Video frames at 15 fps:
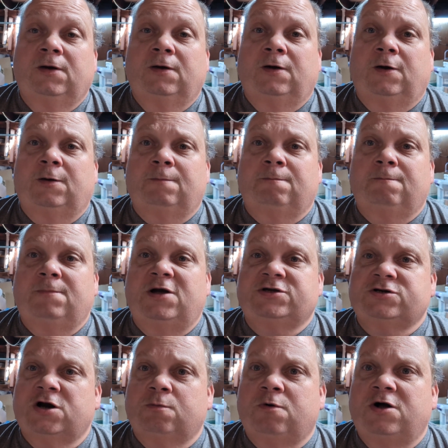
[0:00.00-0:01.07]
I
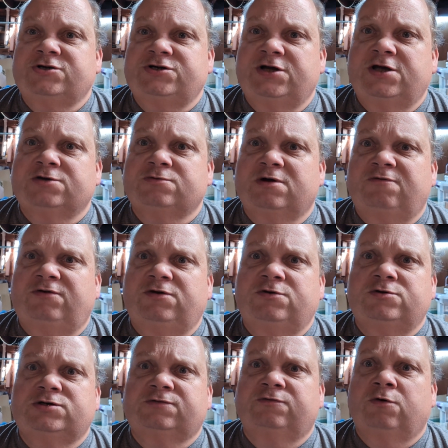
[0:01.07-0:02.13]
started watching his
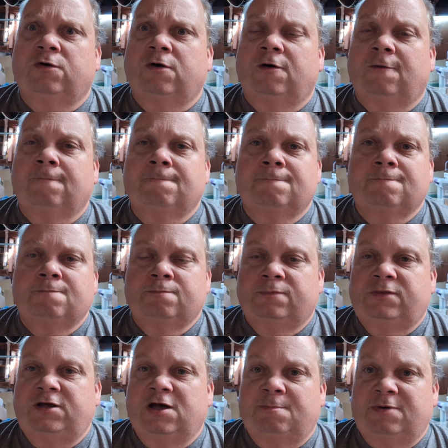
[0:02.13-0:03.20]
reviews for
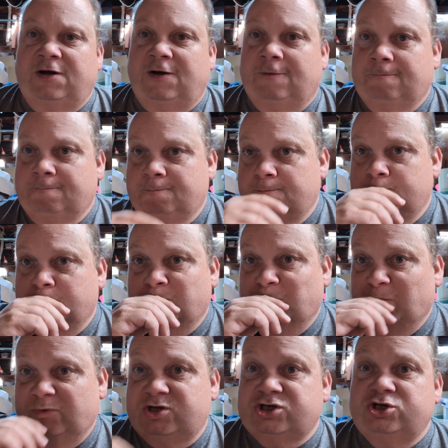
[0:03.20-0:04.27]
the
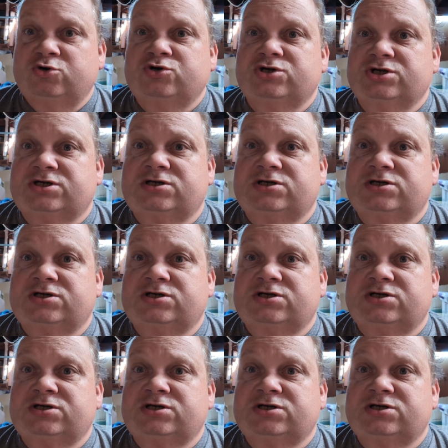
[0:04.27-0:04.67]
snooze and